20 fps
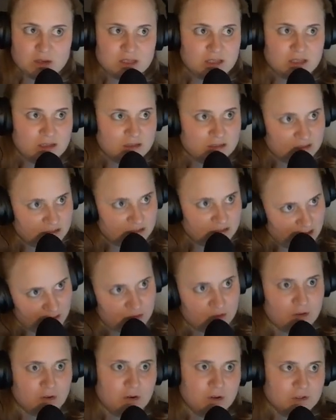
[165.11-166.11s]
He is the
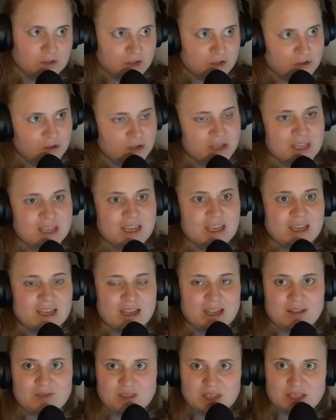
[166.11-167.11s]
actor also,
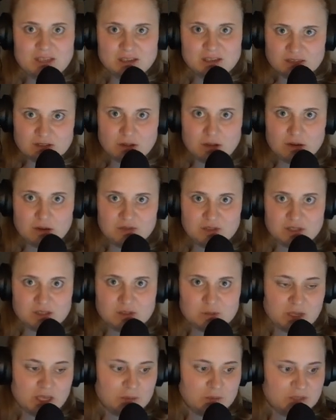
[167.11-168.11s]
and he does all of this
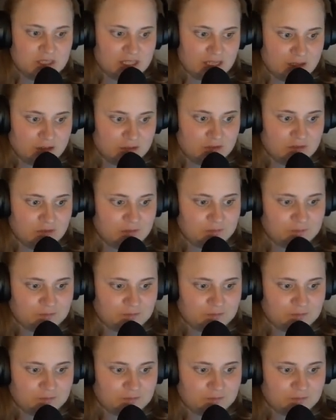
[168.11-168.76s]
by himself.